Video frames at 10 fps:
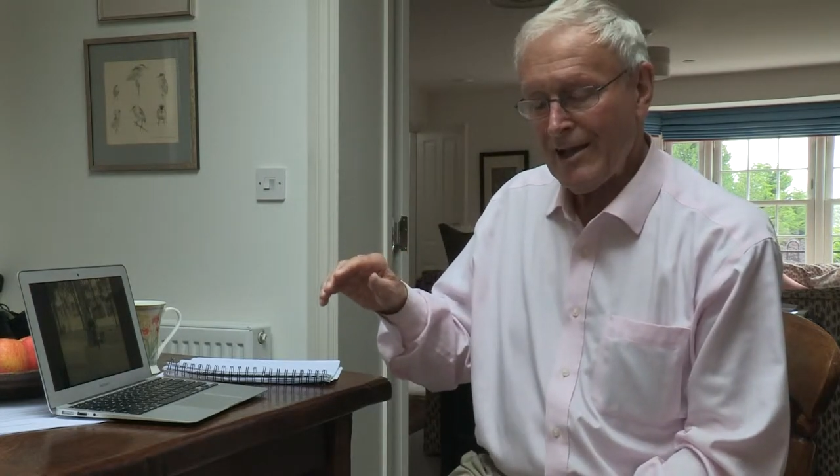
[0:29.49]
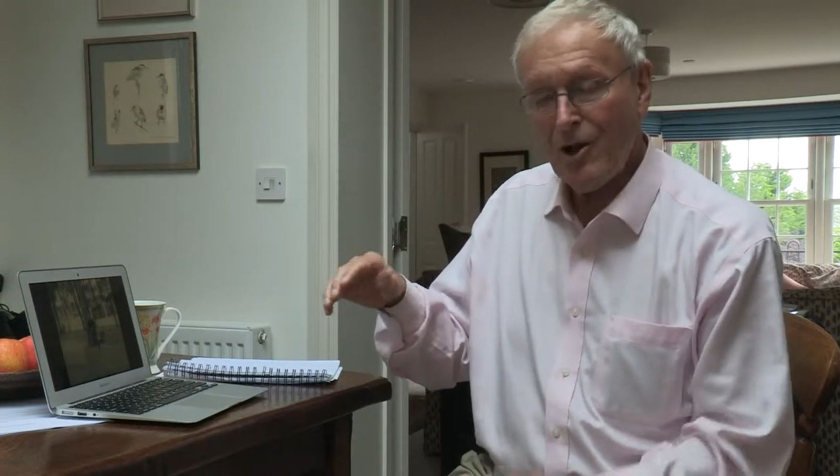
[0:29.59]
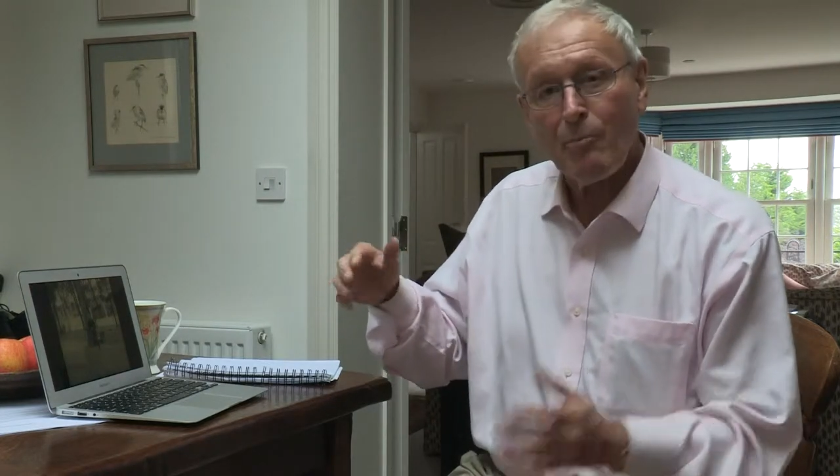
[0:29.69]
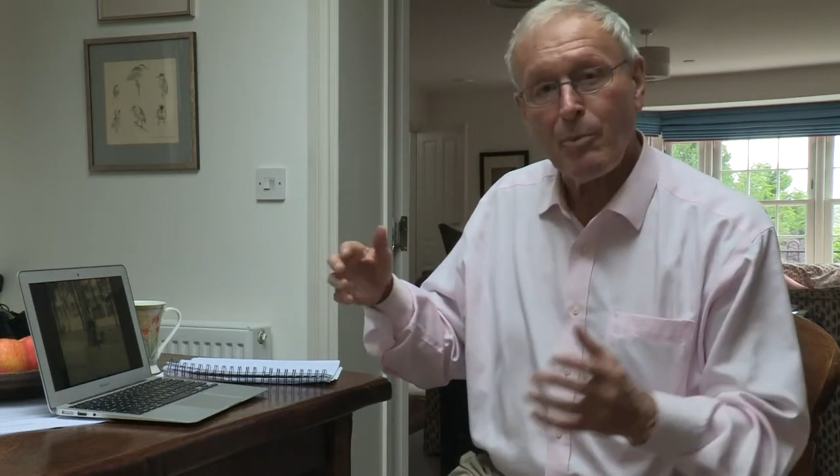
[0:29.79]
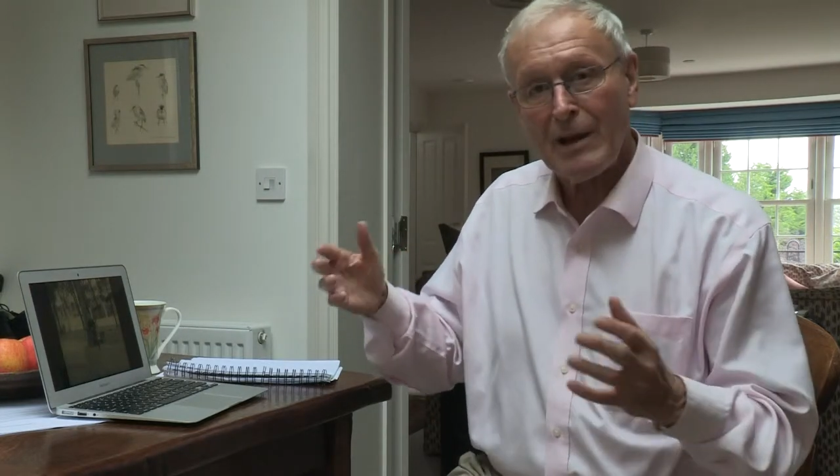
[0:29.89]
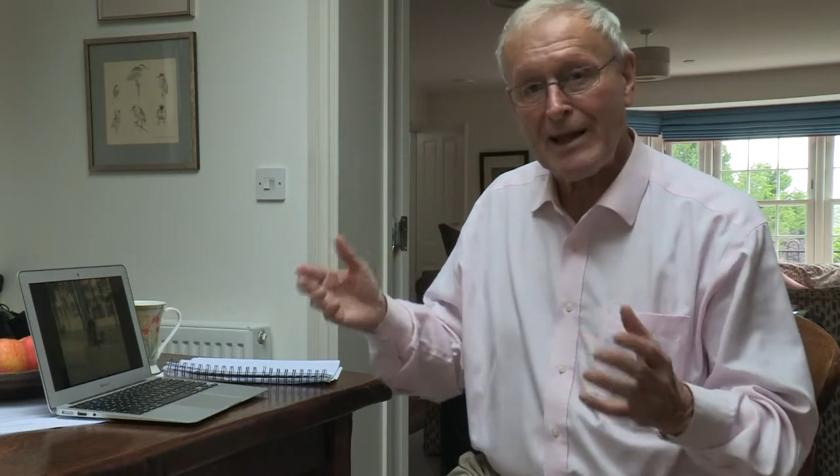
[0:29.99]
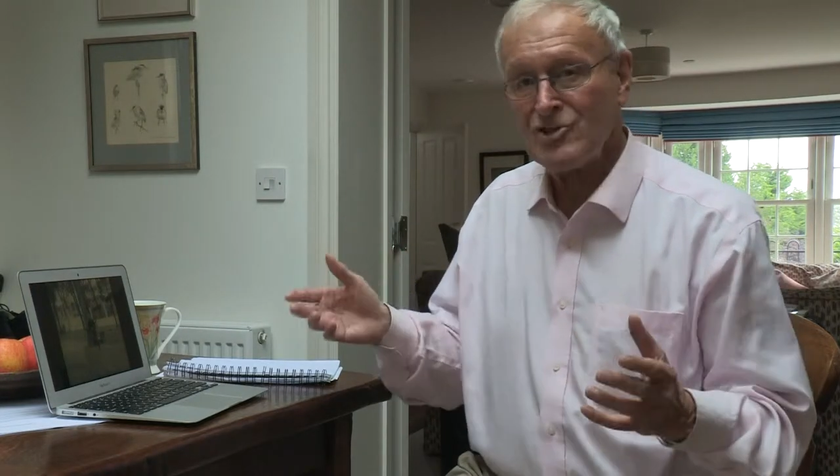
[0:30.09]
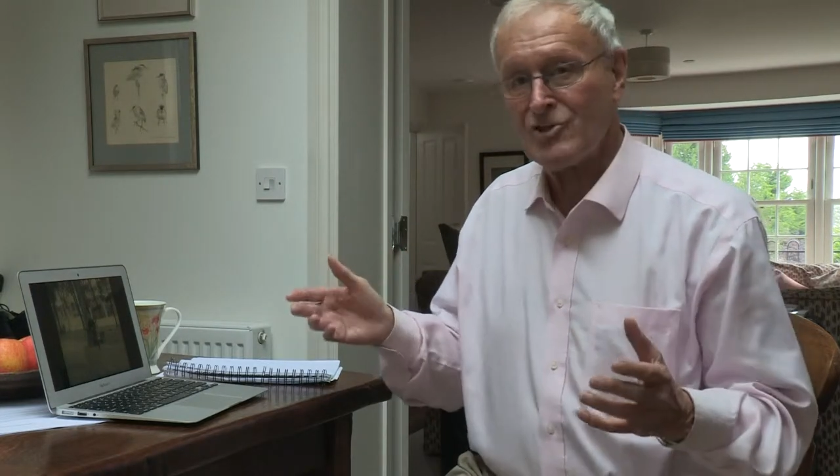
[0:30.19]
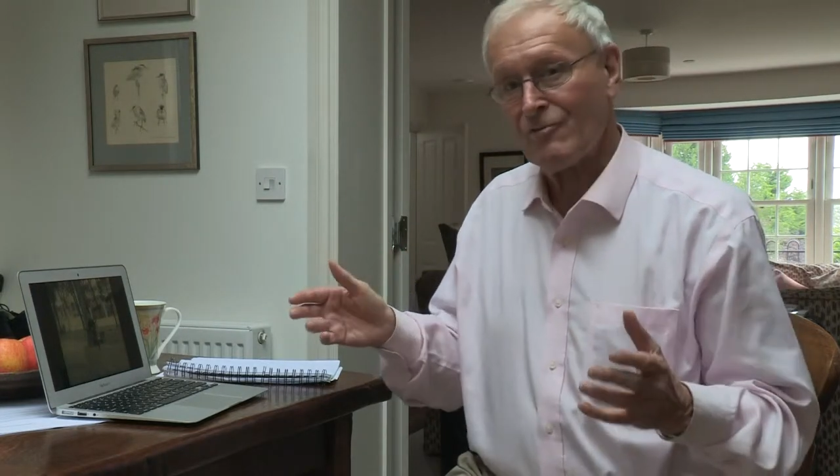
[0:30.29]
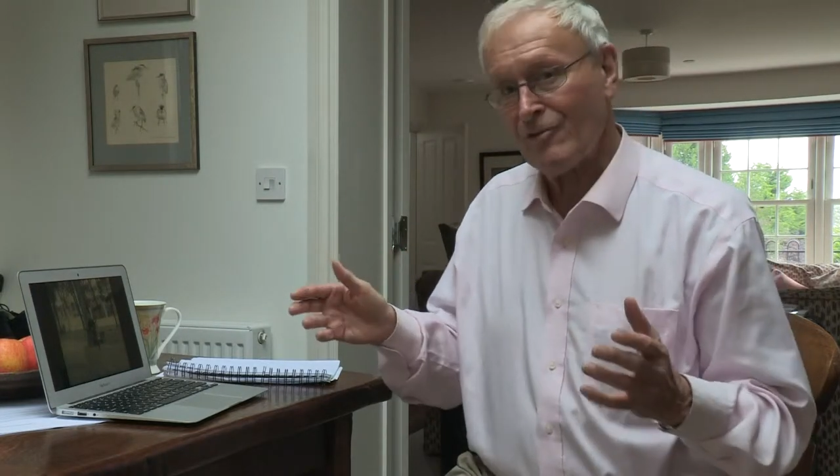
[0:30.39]

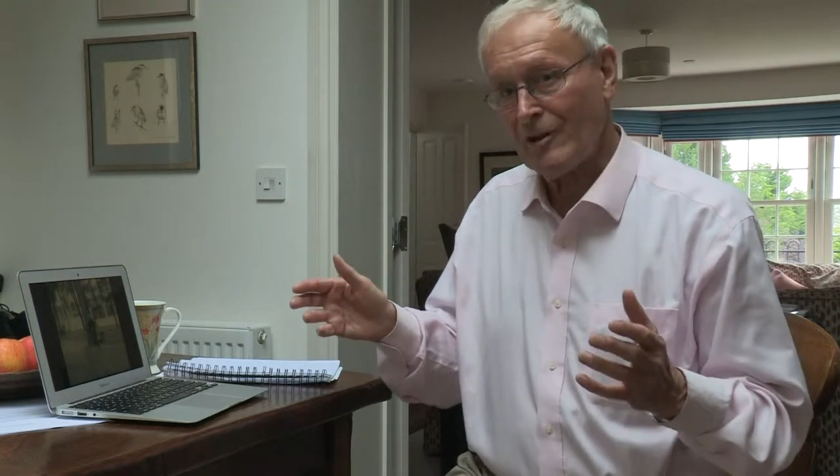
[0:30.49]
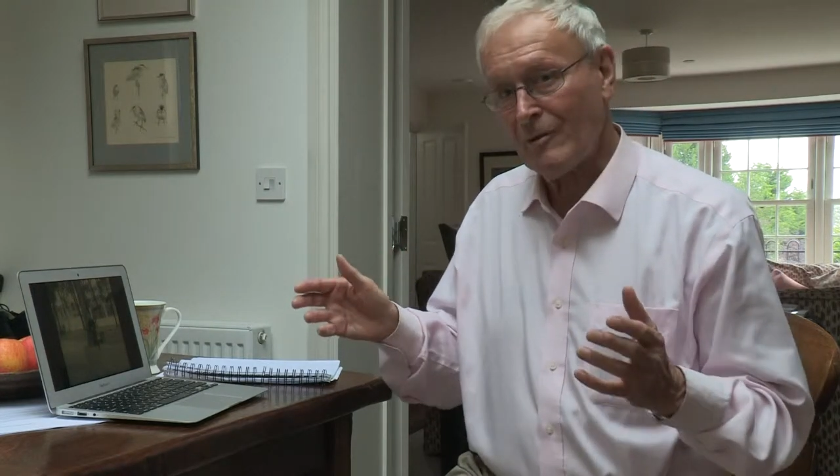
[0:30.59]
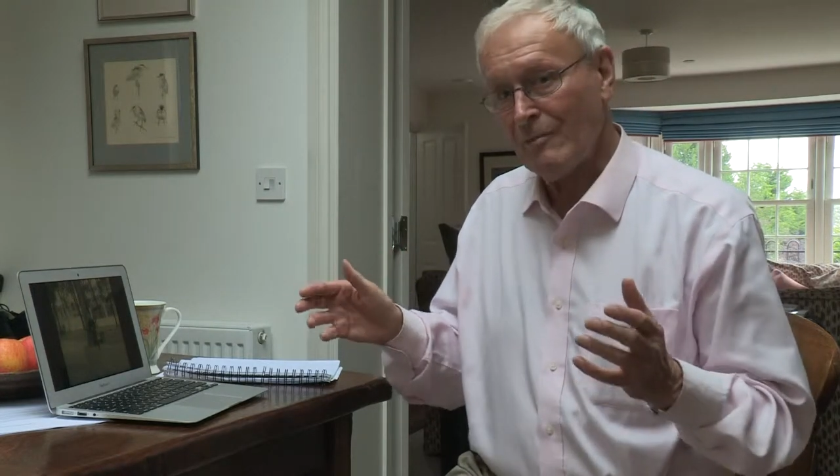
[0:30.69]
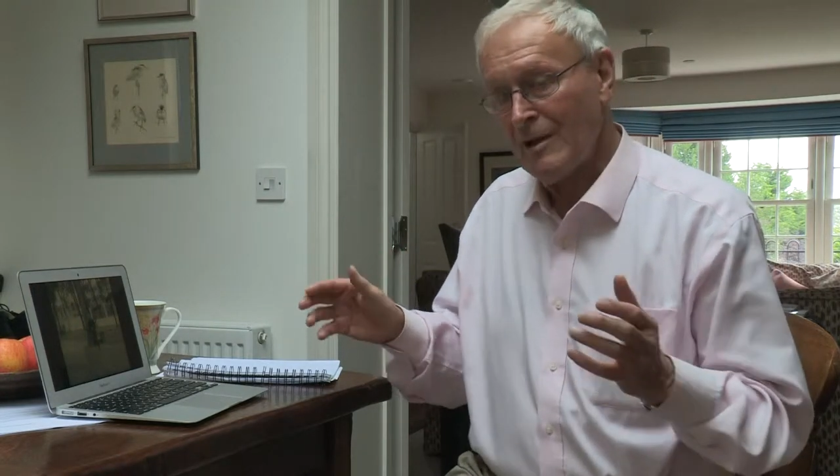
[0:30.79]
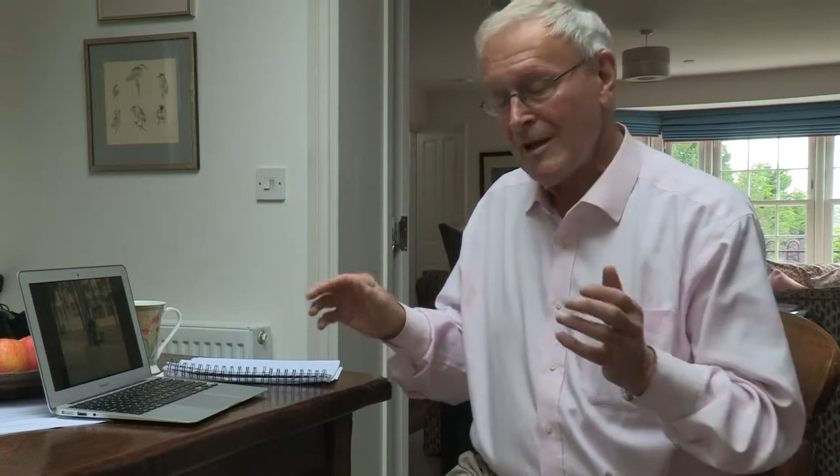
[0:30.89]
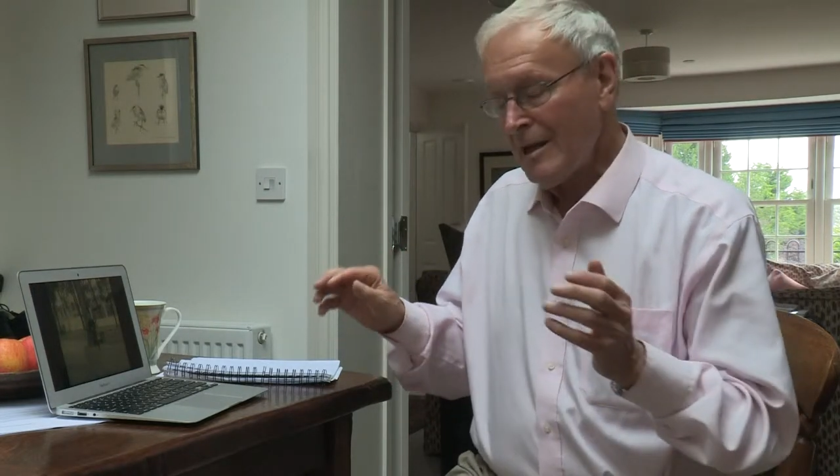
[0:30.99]
compilation film